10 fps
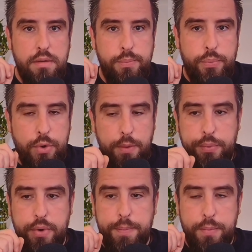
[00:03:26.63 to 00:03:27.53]

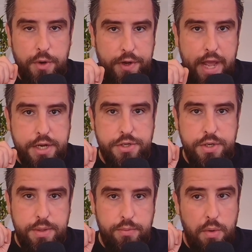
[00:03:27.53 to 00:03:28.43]
proper
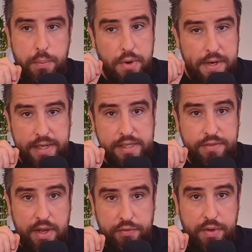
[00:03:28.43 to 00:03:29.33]
protection, wear protective
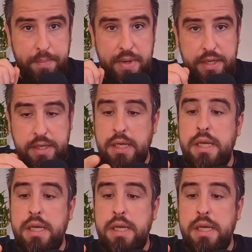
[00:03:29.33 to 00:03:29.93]
equipment.